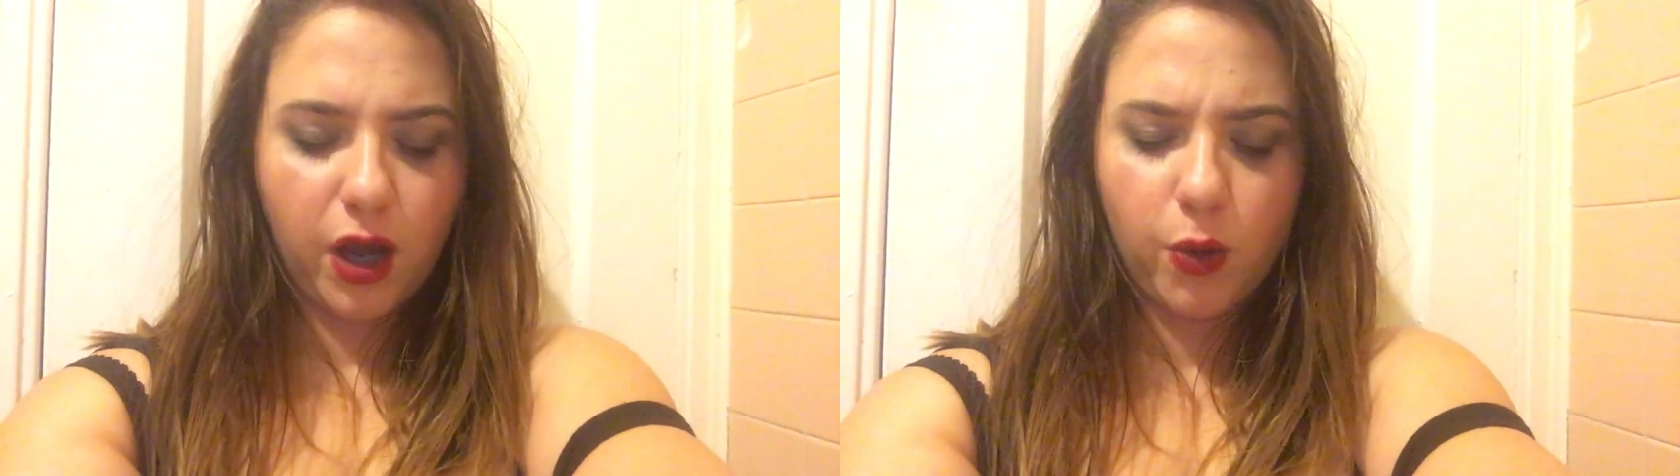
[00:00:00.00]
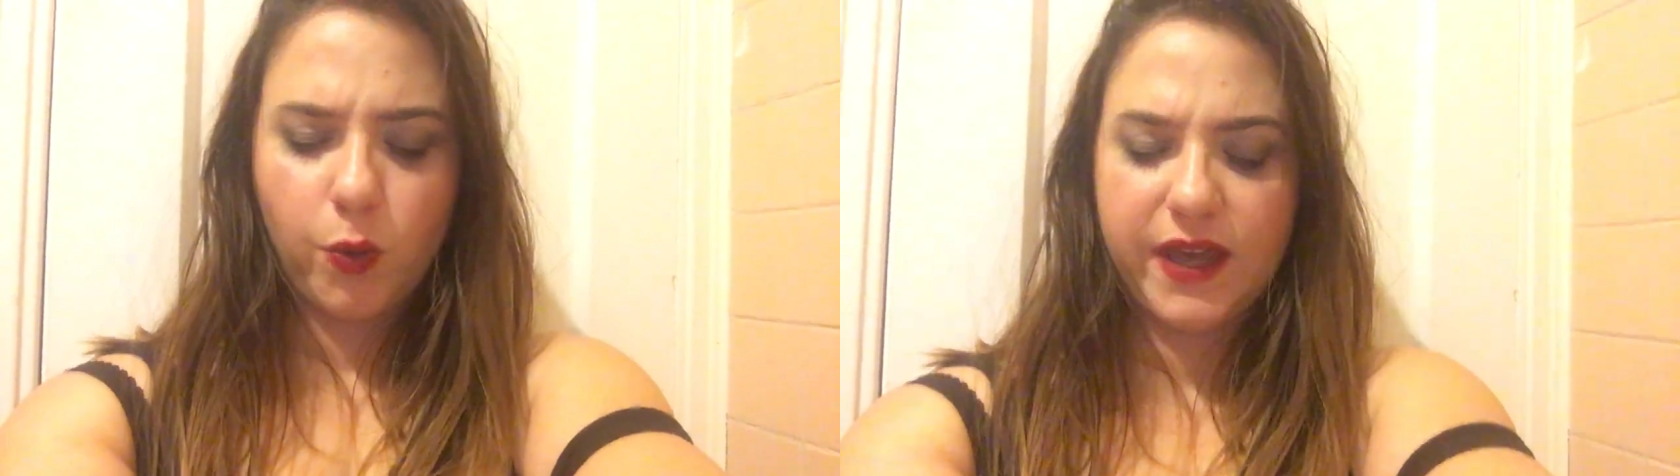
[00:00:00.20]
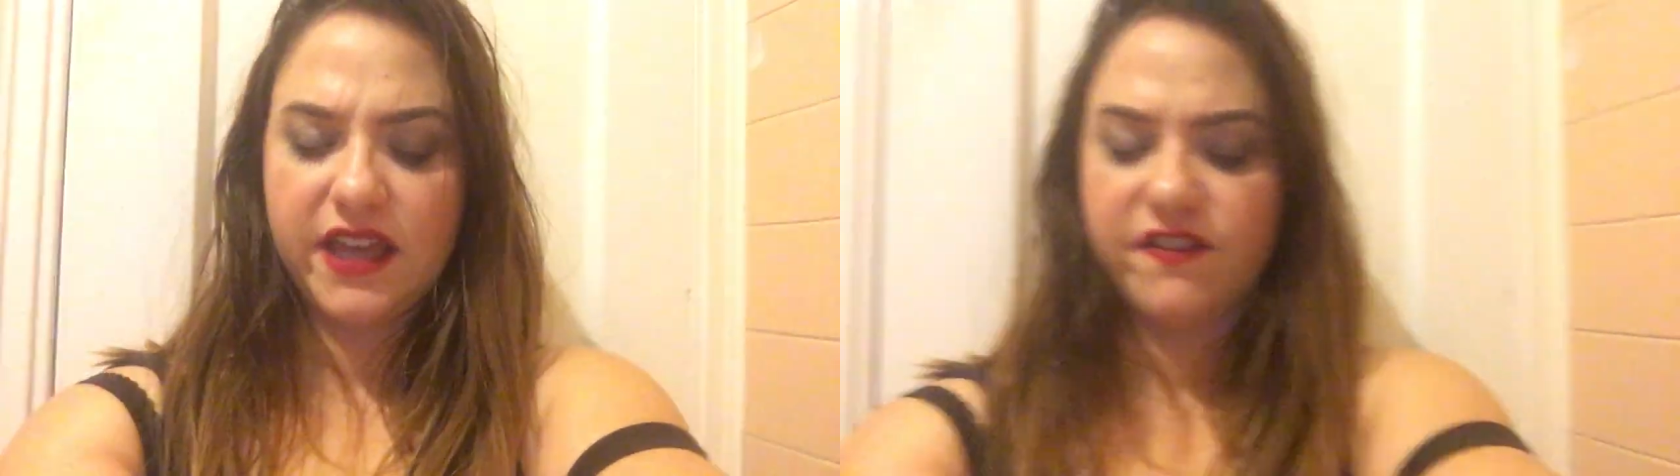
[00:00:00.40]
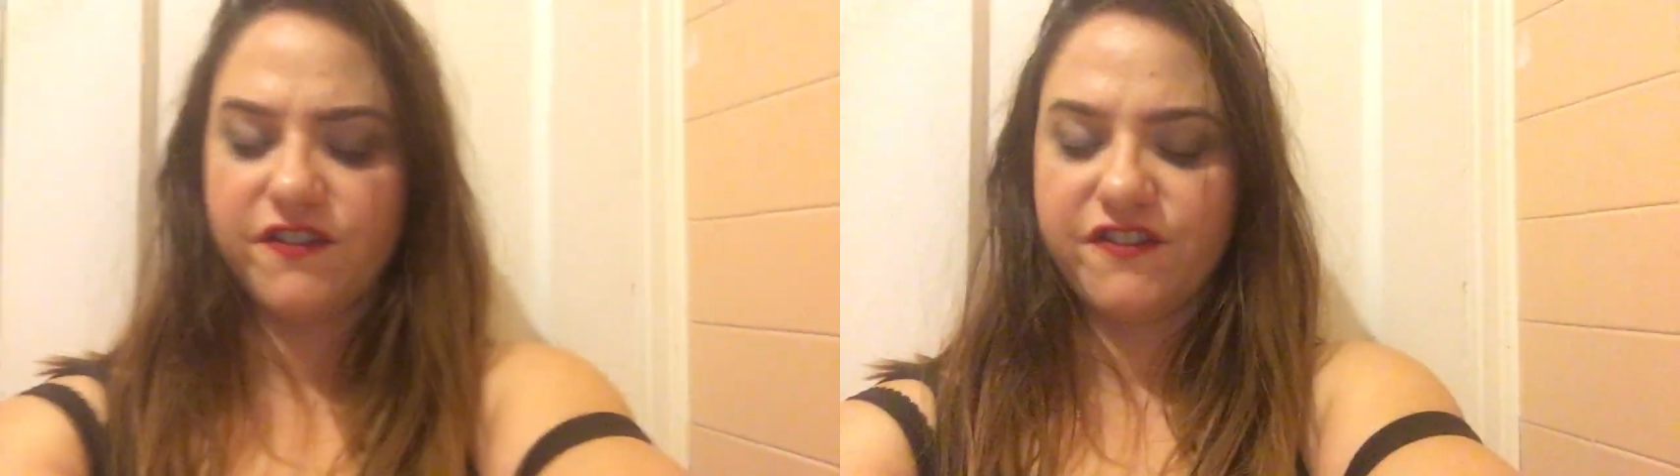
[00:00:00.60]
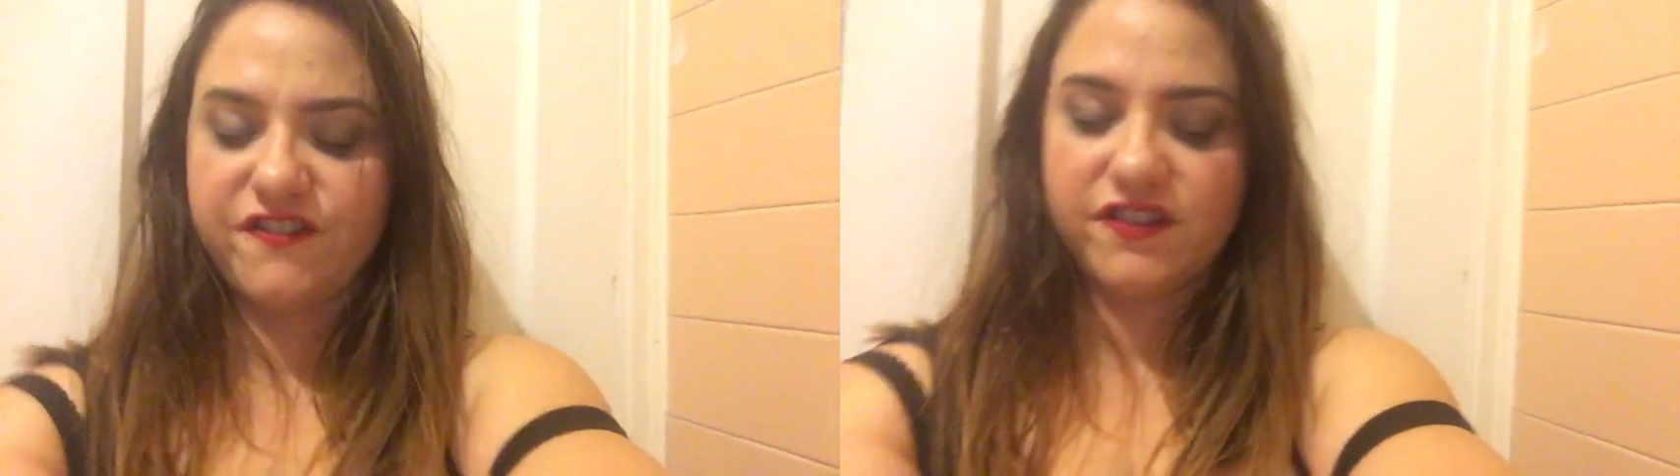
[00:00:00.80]
a wave
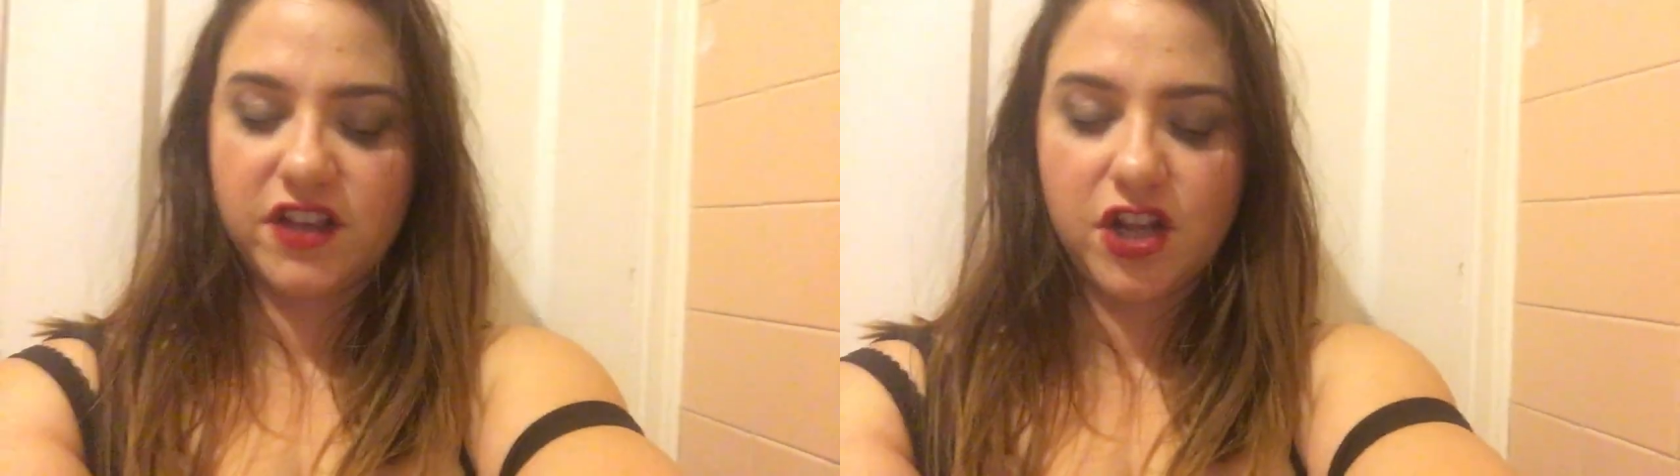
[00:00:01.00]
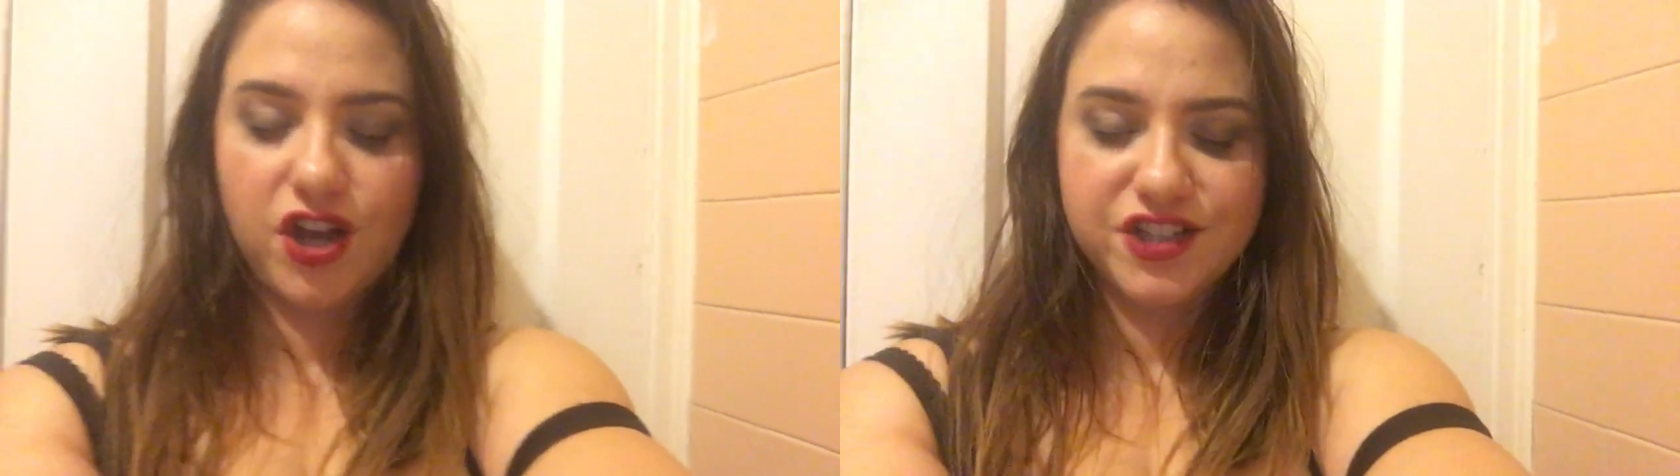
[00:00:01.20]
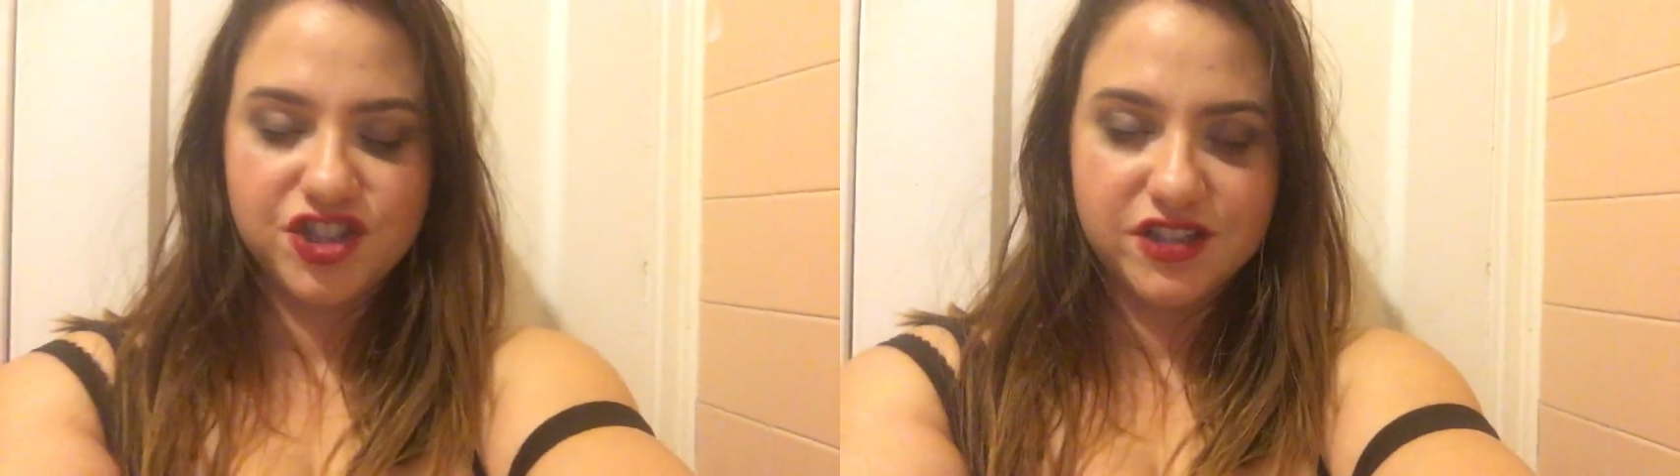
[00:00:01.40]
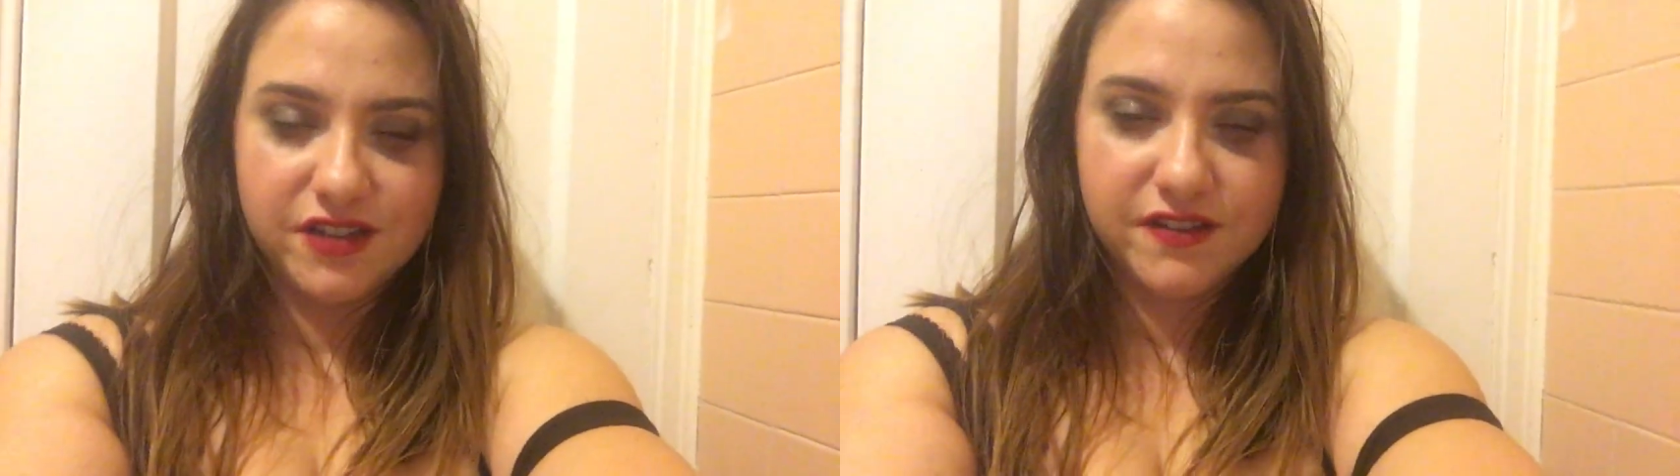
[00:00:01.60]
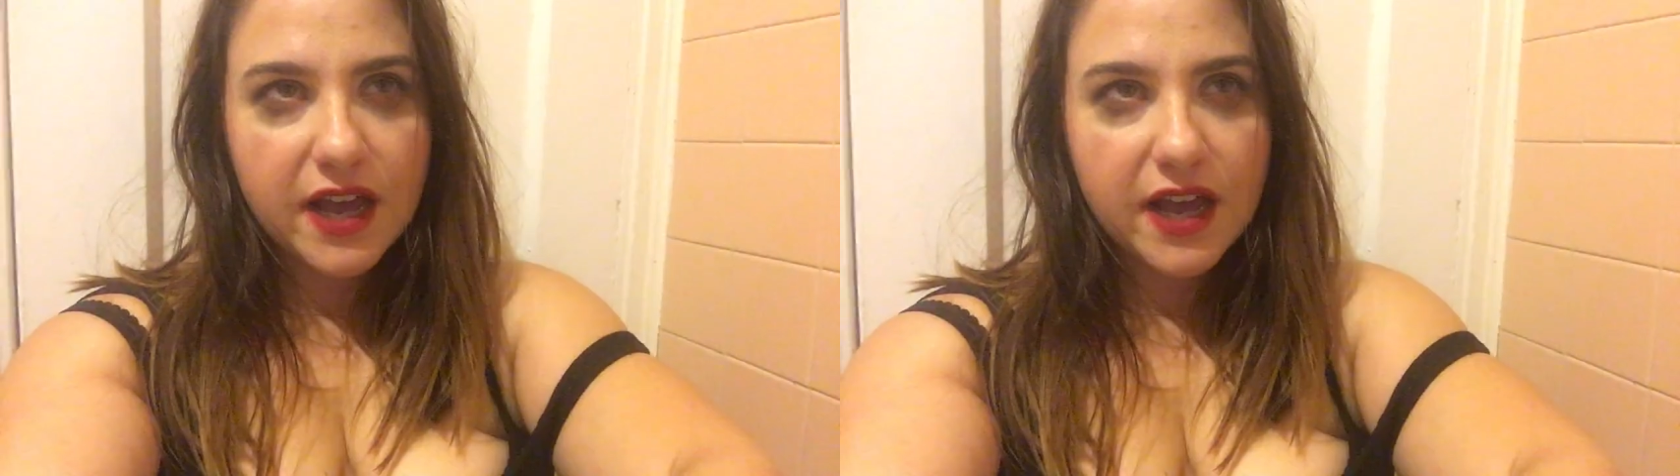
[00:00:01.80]
of nausea.